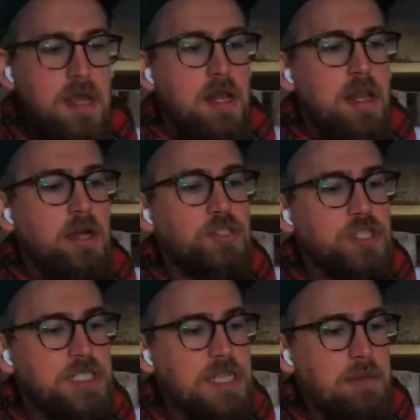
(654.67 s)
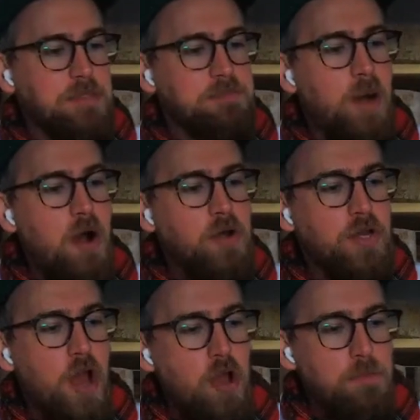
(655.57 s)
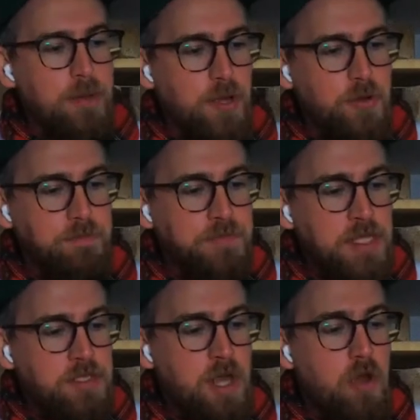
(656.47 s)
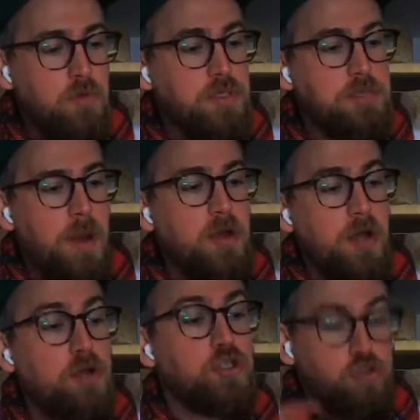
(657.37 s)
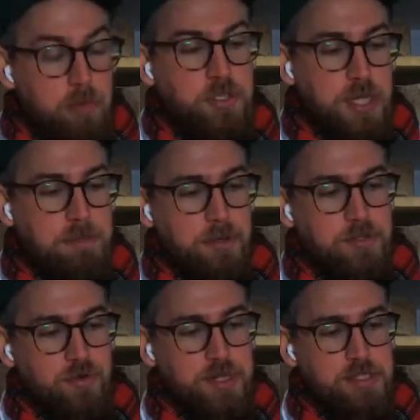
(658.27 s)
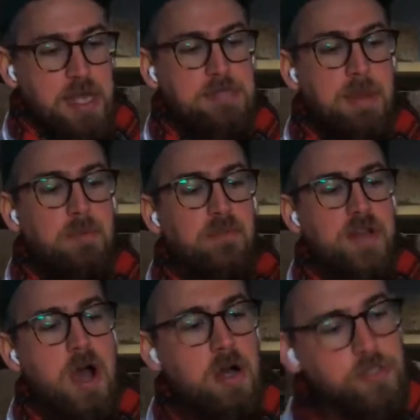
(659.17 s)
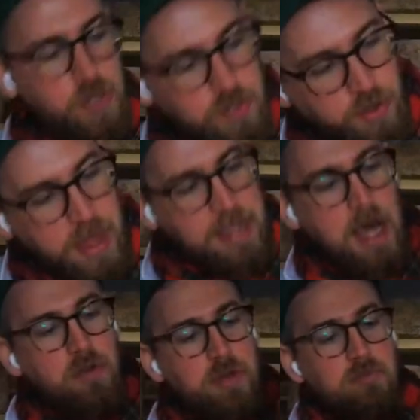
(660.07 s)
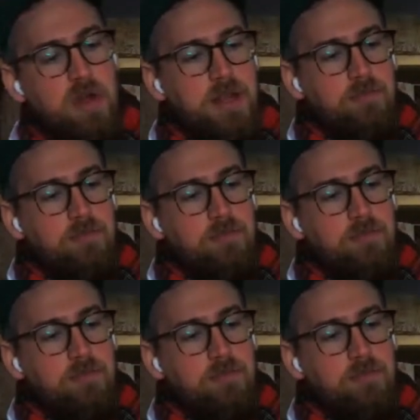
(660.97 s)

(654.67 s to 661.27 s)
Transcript: Last cheese up, Spark and Ho Blue. So Spark and Ho Shropshire Blue, sorry. So that's made with annatto. You've got that colouring running